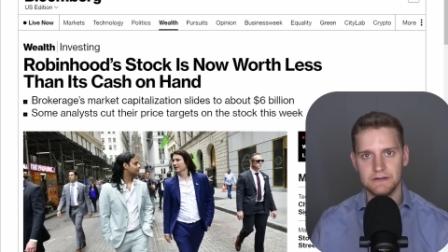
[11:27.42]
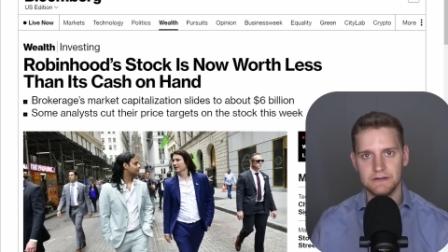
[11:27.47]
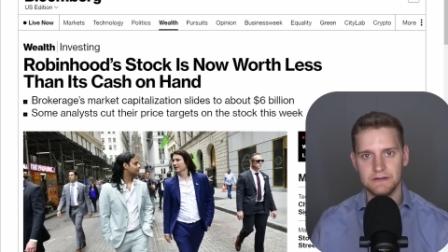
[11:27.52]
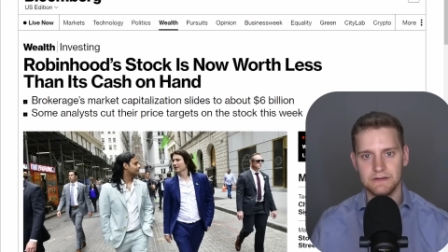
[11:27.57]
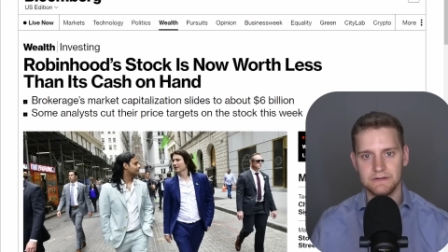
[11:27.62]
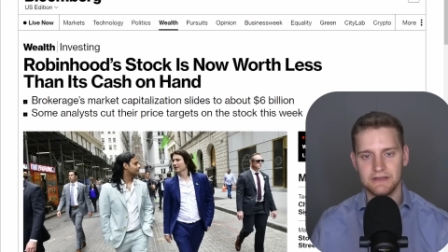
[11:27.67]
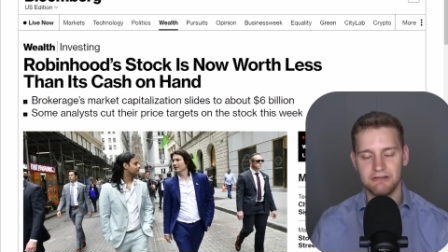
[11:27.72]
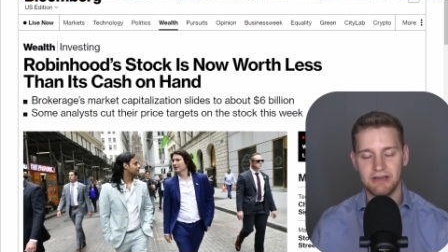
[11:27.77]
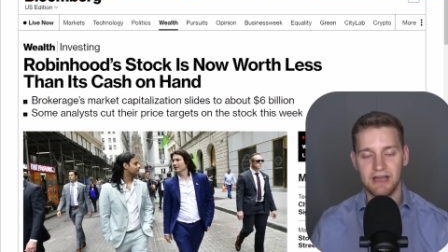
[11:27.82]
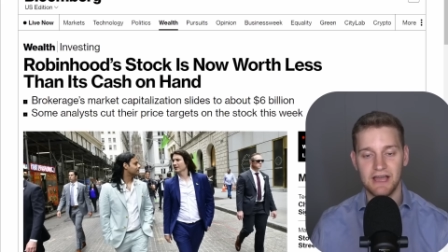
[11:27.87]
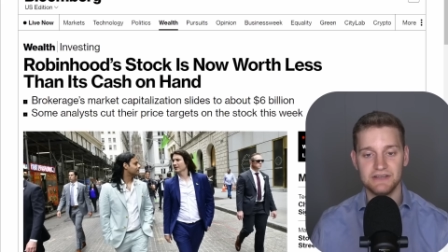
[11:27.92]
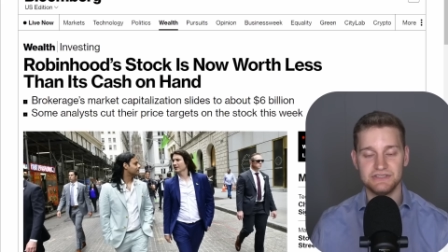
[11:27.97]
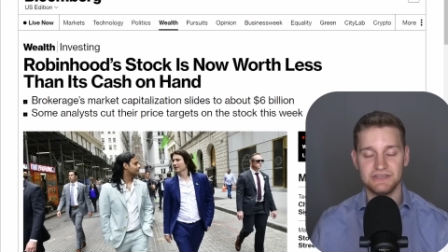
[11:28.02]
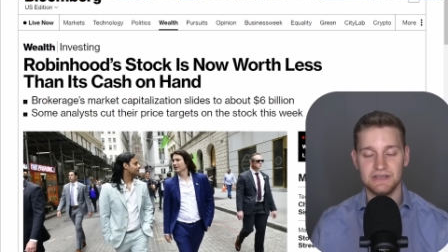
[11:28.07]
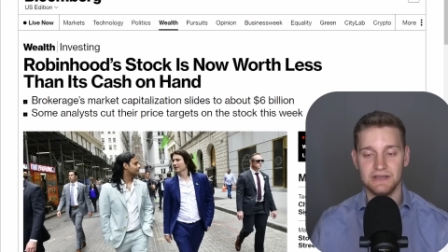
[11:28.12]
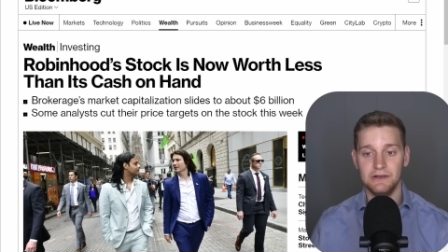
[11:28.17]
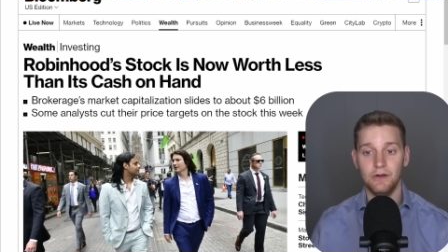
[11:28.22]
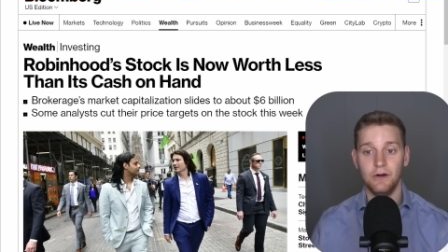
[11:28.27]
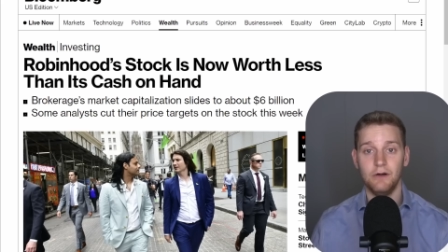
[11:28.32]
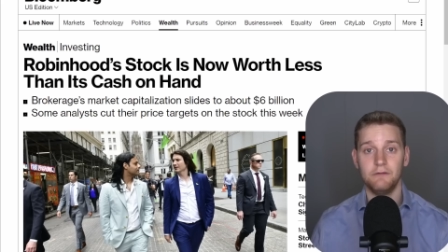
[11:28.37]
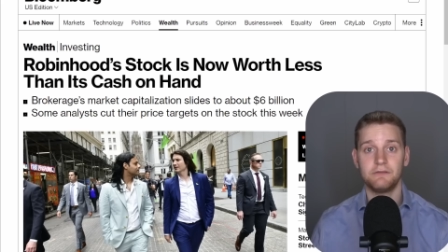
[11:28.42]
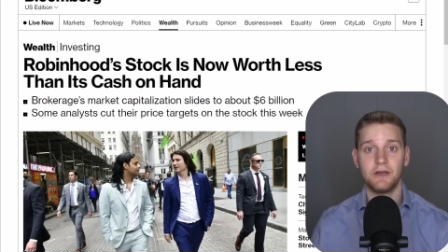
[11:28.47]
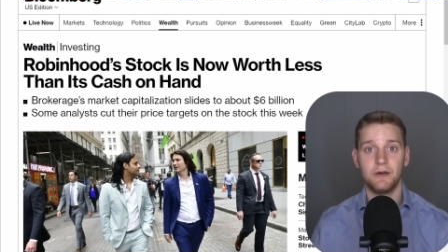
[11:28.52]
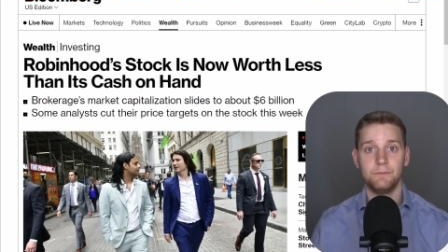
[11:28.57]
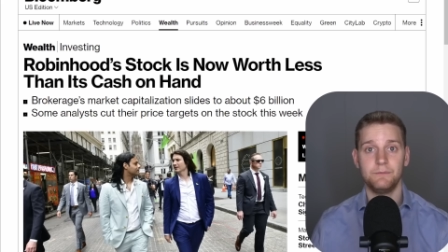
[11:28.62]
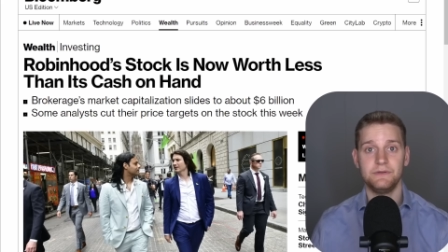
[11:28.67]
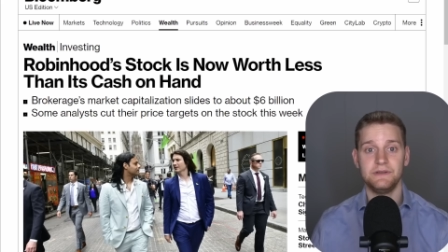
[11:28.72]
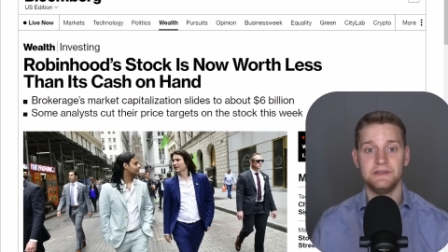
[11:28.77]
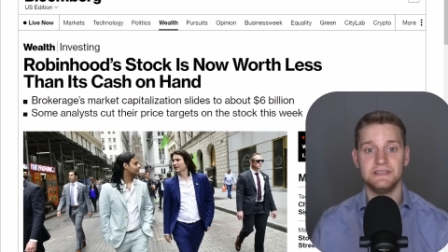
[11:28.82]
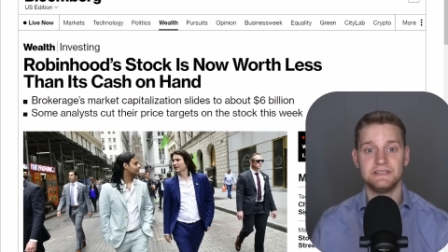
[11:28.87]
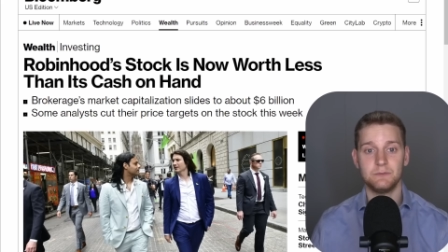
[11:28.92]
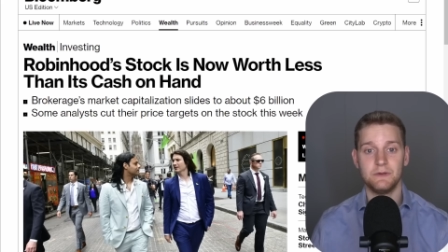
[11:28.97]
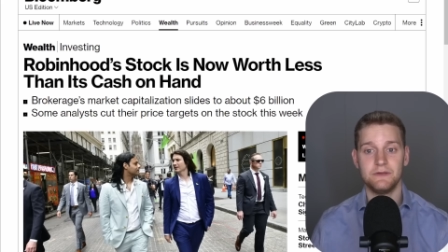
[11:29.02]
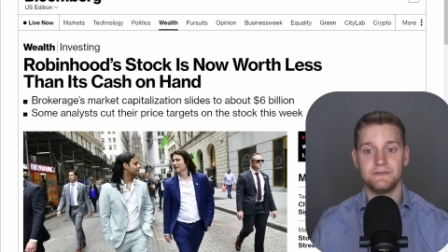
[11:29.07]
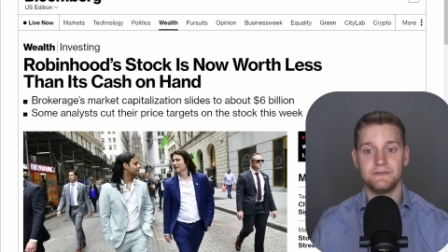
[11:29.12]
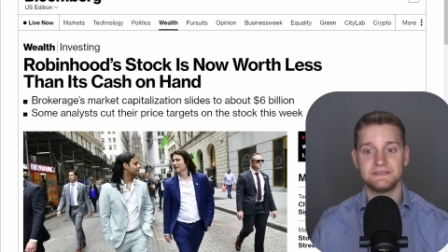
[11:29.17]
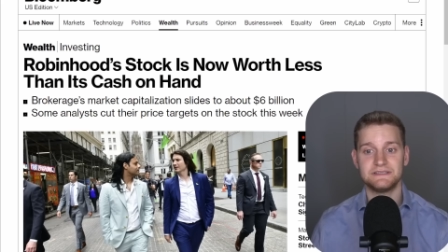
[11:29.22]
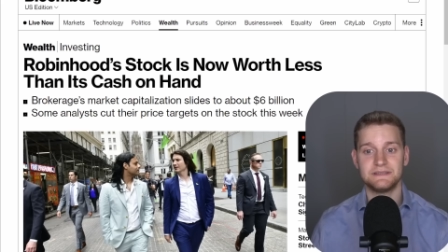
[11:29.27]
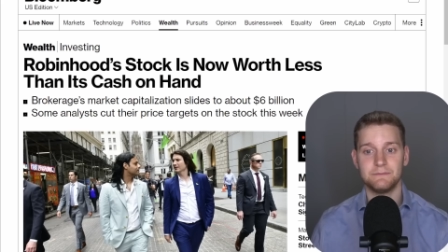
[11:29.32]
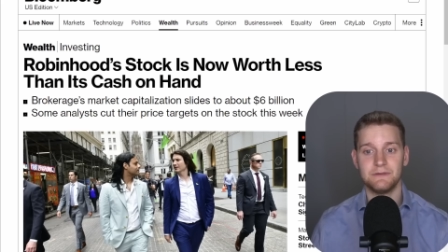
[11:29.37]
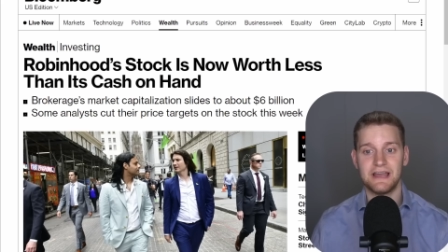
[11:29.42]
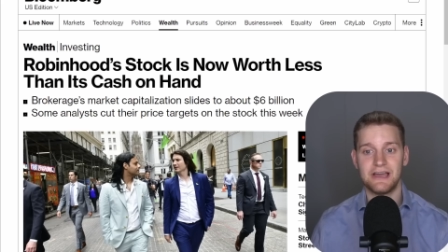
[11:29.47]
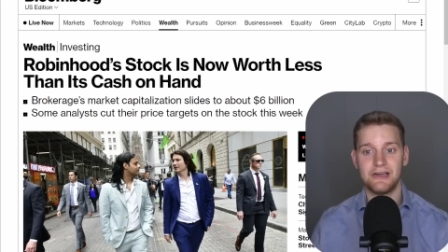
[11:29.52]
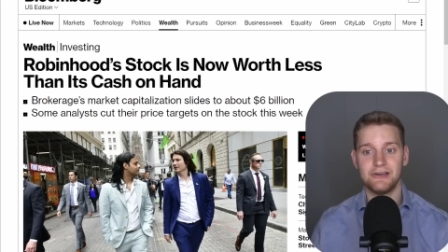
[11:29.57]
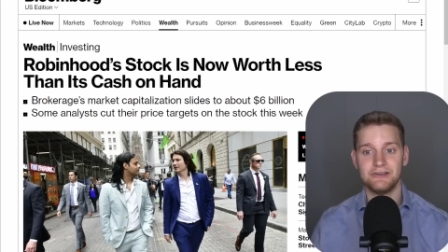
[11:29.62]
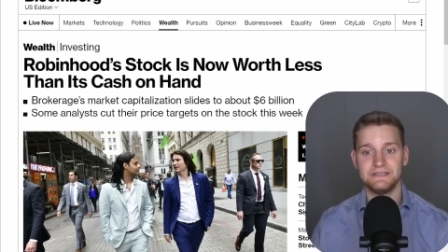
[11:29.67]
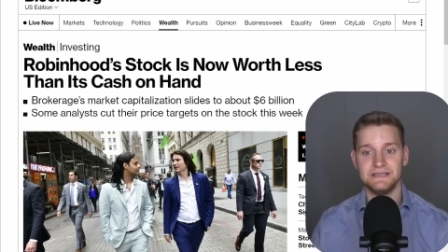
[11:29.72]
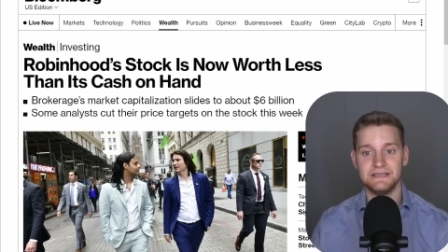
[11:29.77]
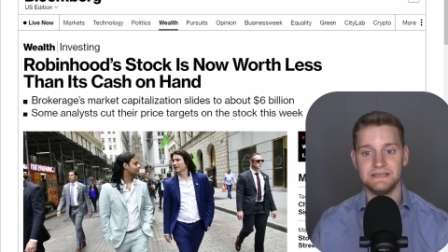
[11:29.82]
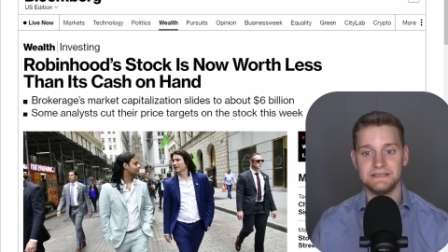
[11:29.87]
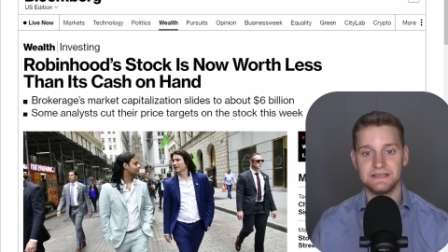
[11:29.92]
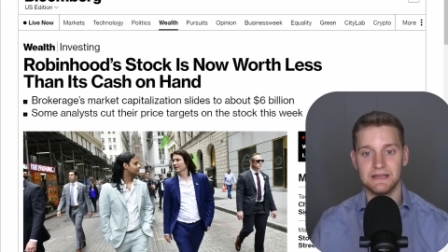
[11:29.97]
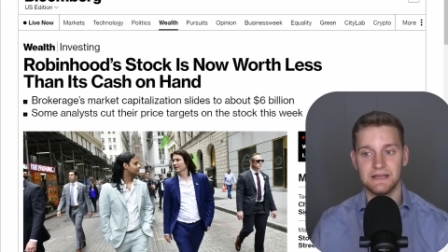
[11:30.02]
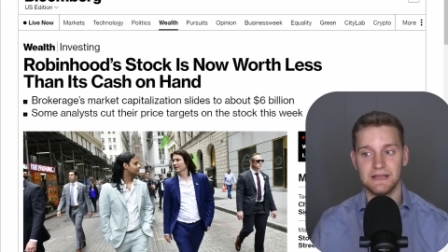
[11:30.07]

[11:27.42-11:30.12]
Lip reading: There are actually a lot of companies with similarities